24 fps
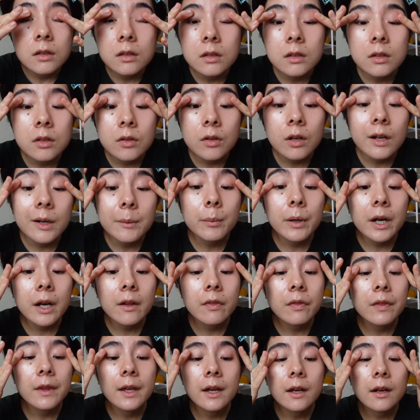So I
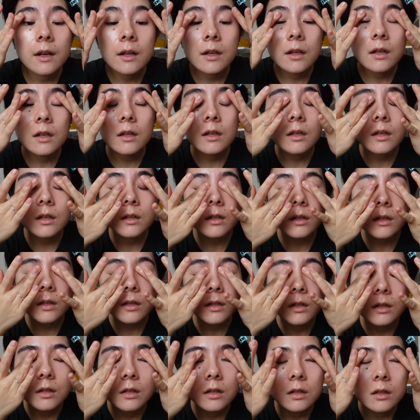pat that in.
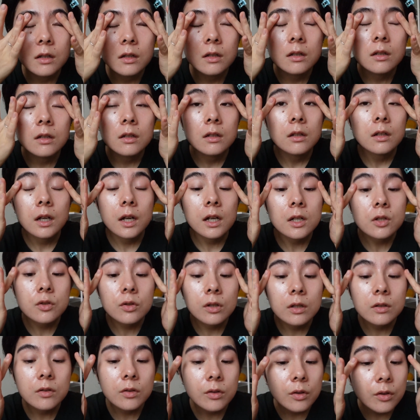I
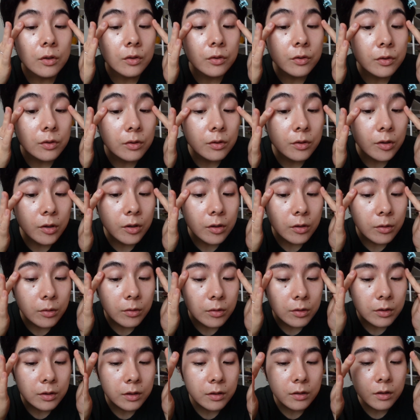tried to also
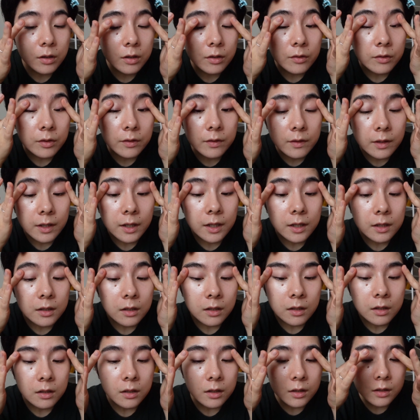go, you know, on the
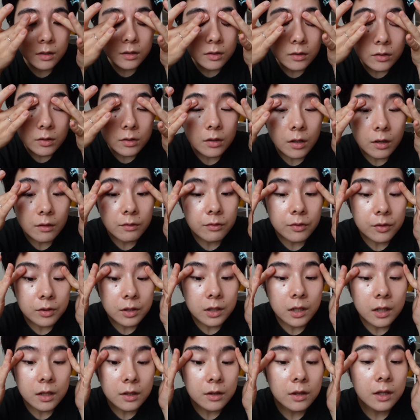side to not
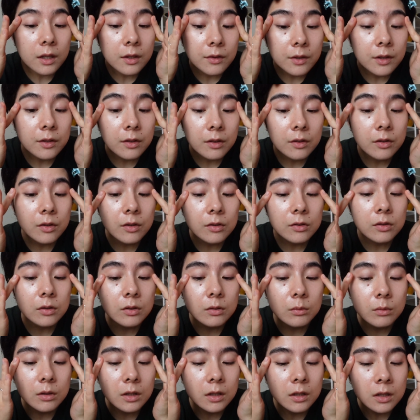forget that this is also
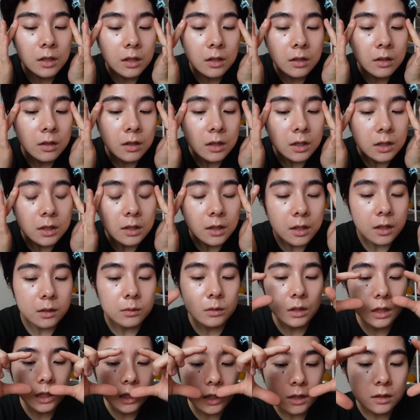where I
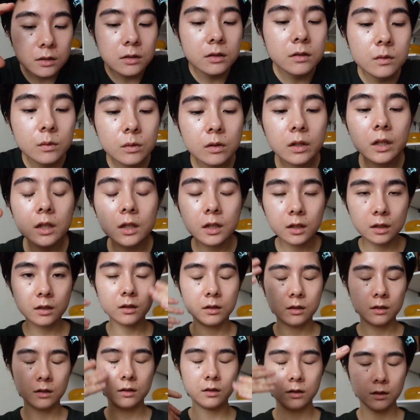really like to do like
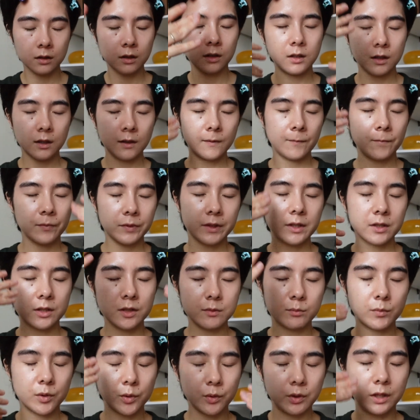a
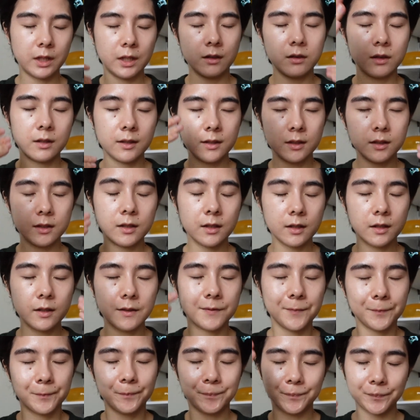smoky thing.
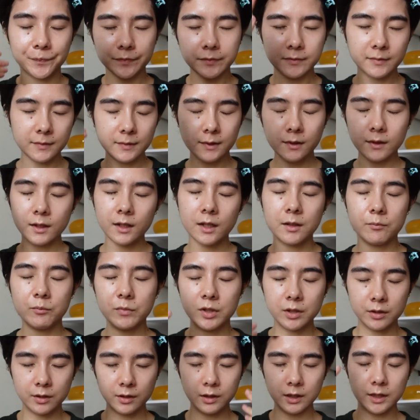I'm
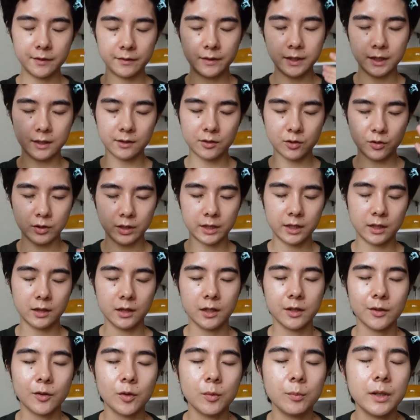gonna let that dry a
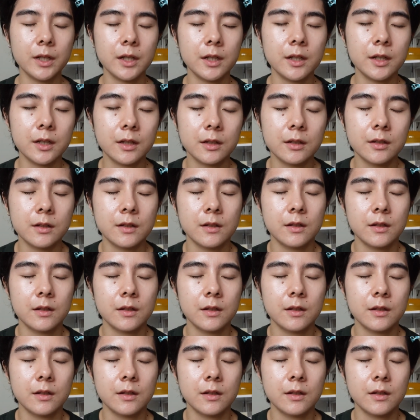little bit.